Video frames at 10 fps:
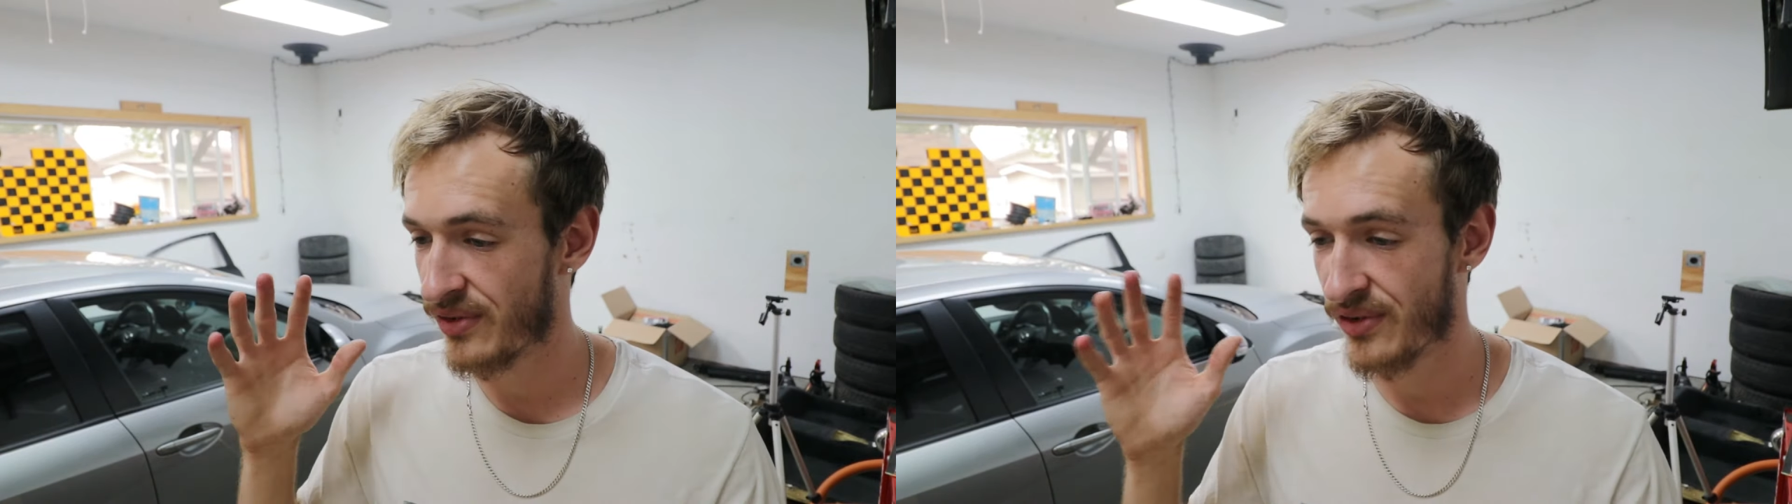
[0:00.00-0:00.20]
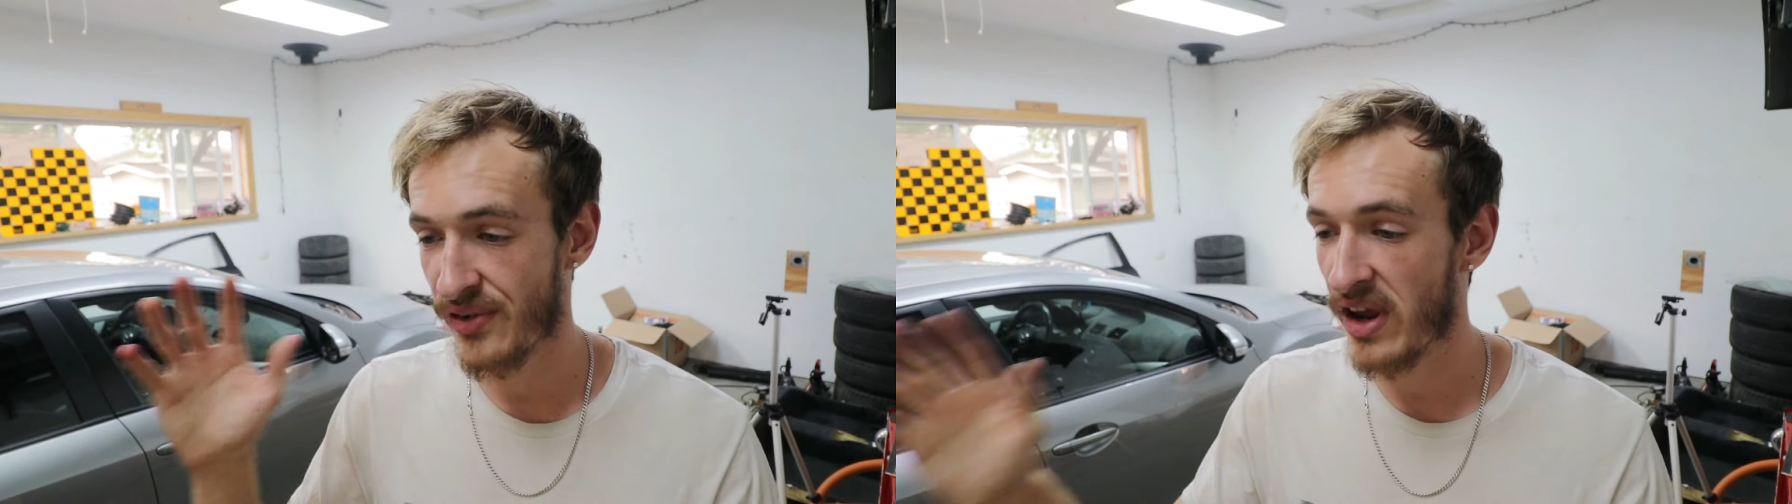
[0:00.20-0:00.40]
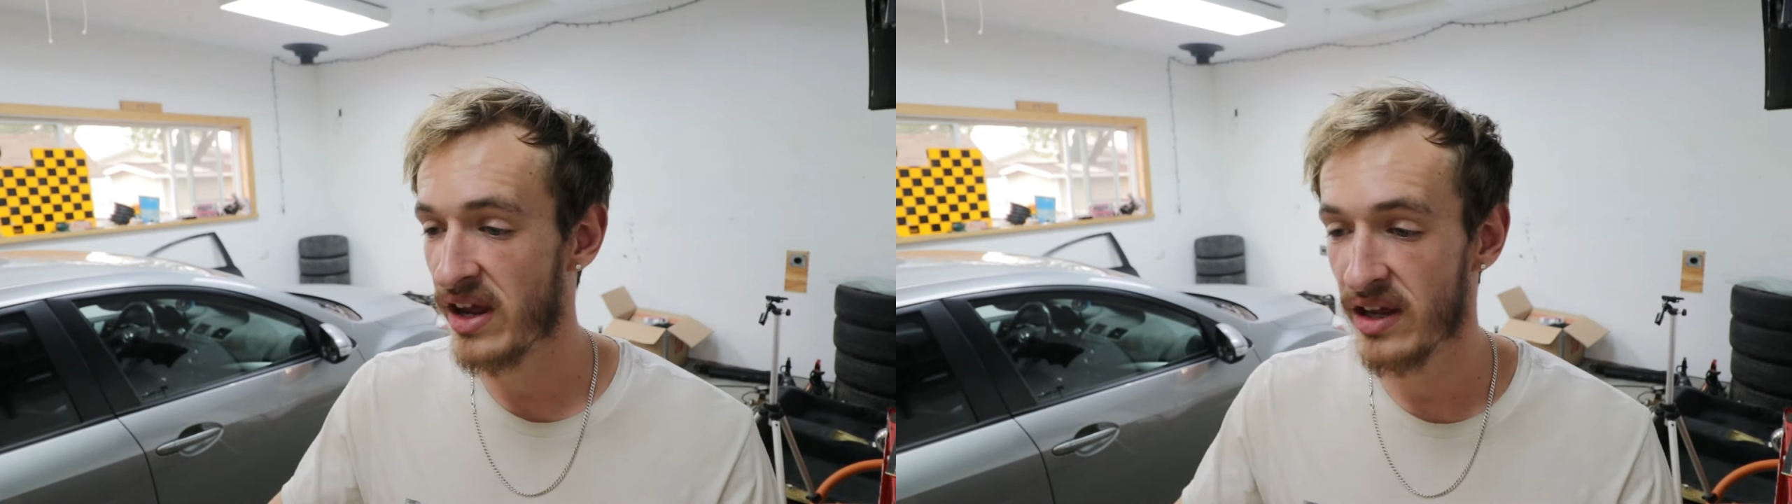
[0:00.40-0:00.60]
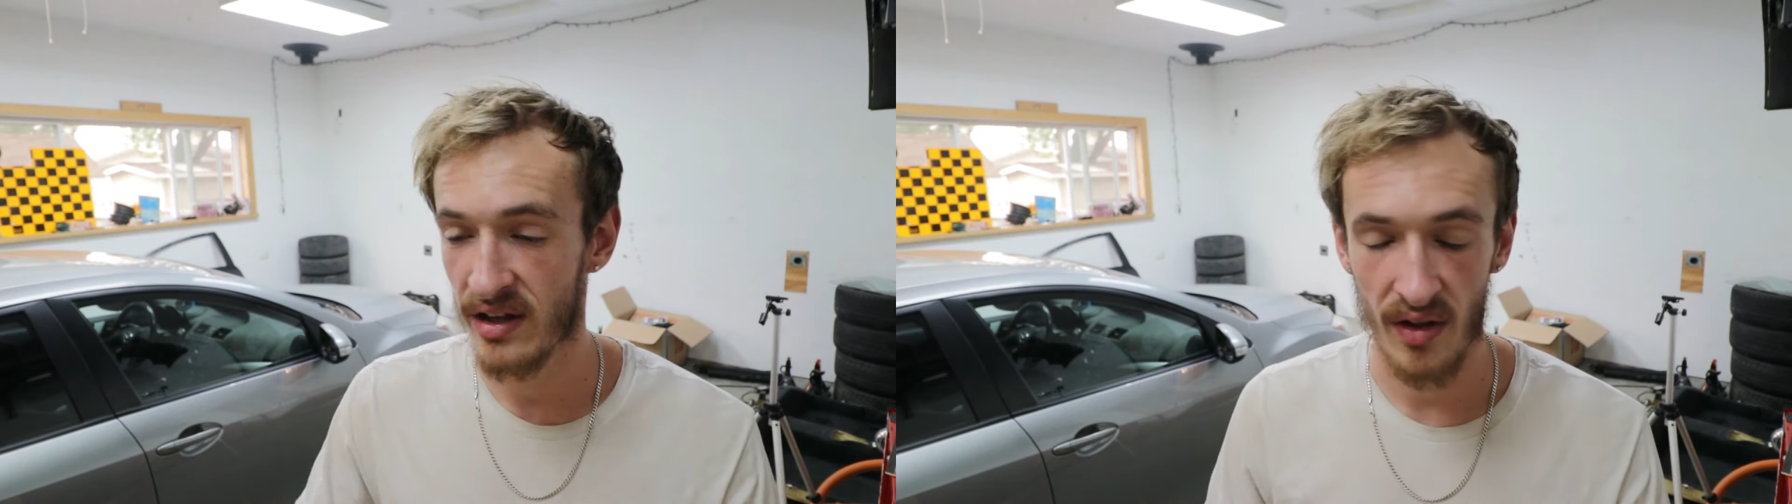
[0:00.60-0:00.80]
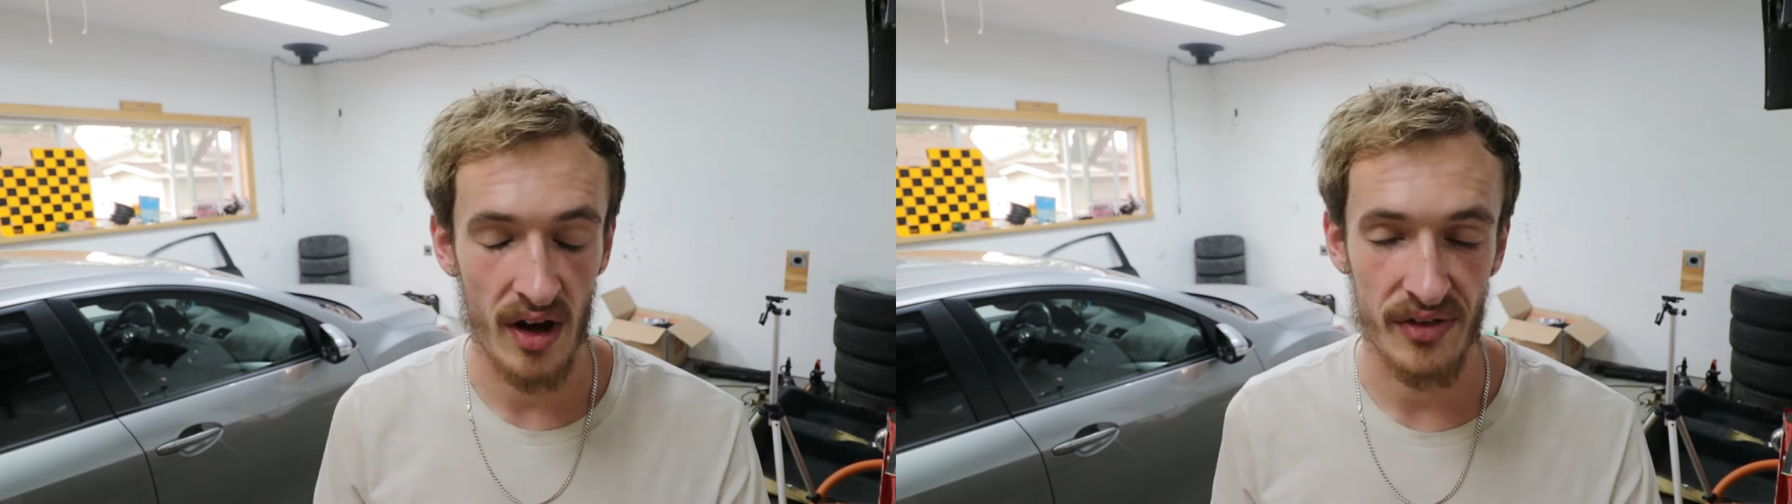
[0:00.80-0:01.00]
say
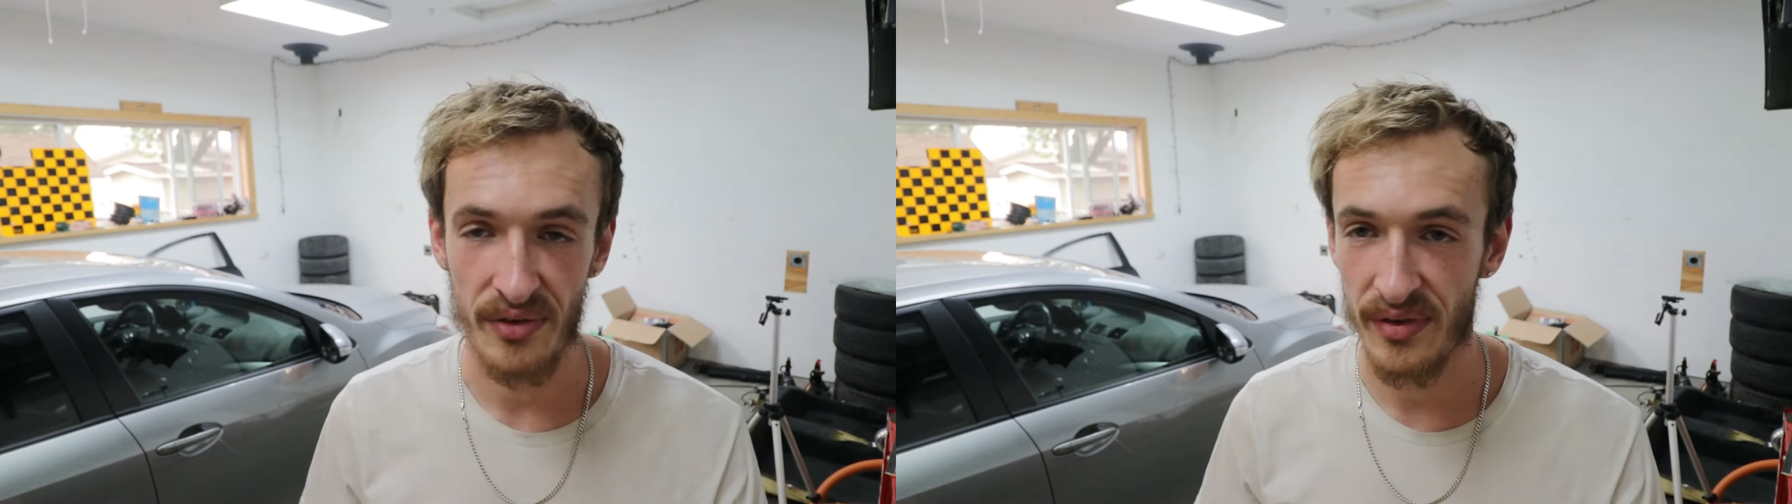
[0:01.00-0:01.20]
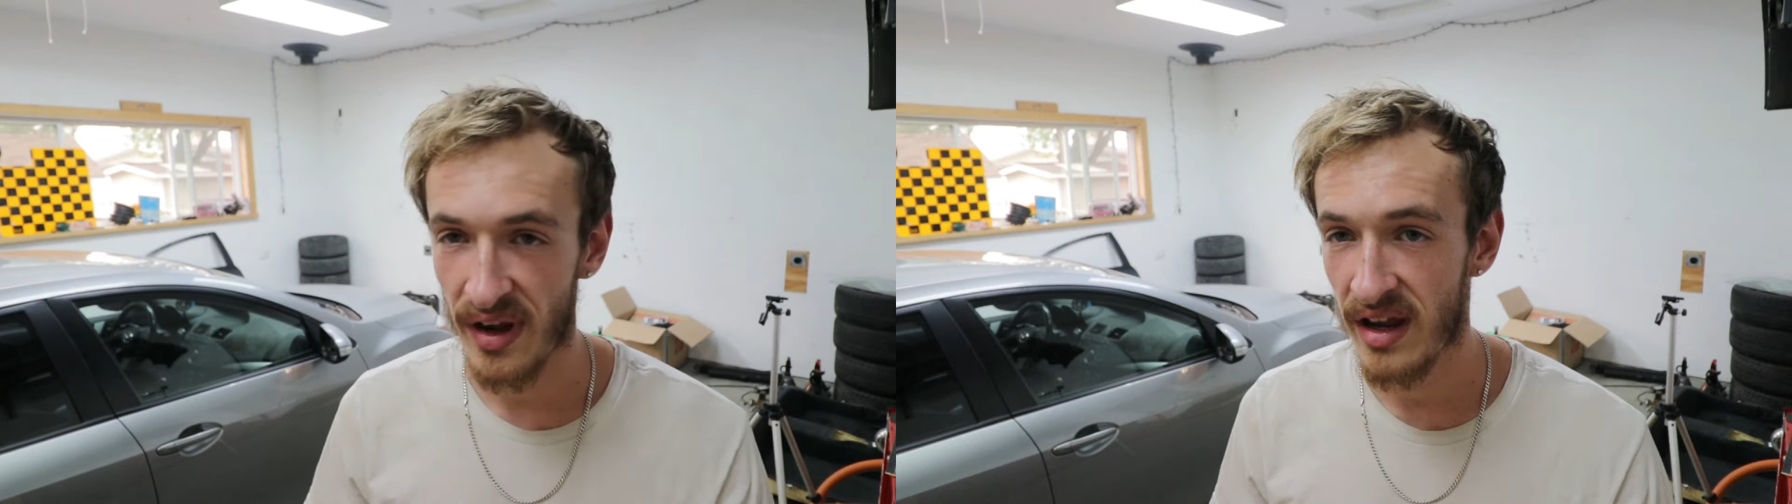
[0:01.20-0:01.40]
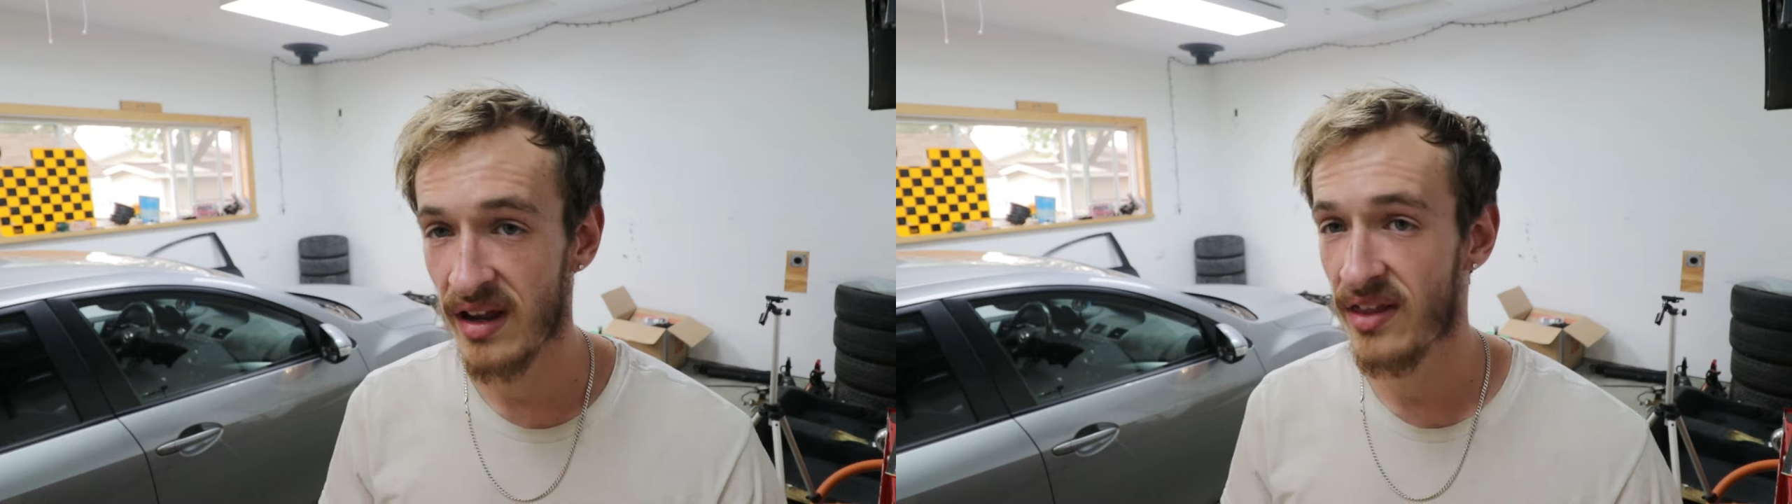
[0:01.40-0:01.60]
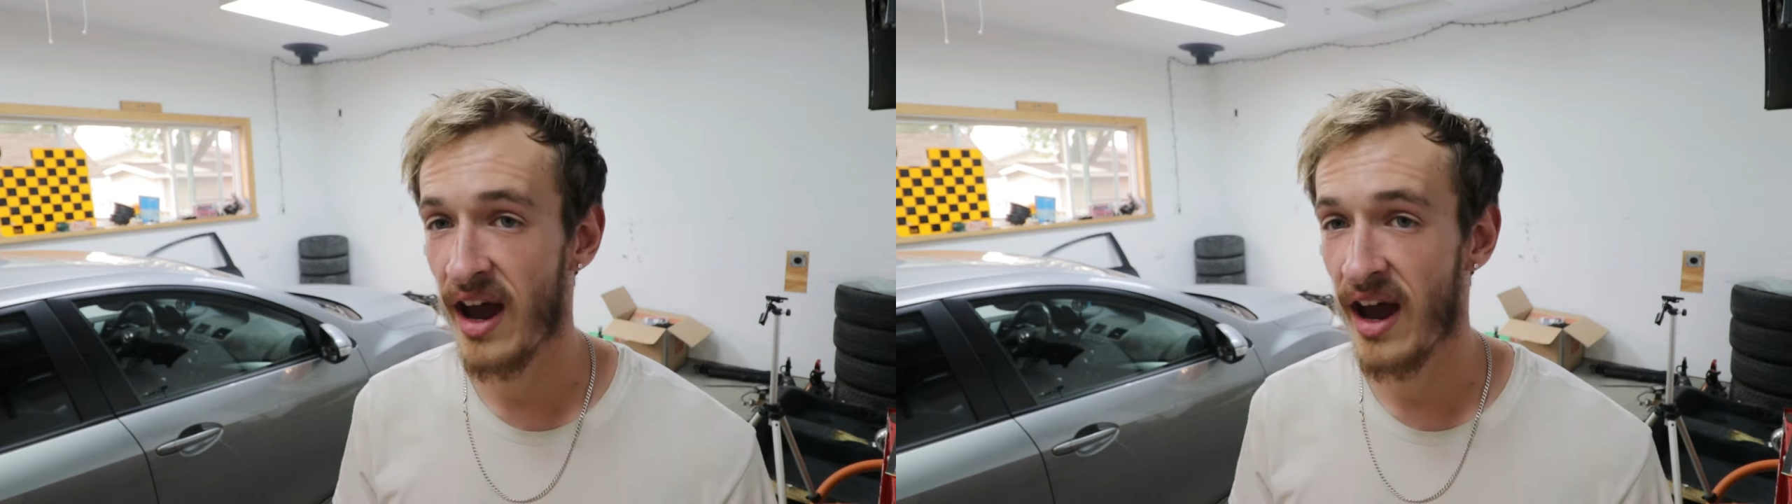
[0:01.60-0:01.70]
and lots of say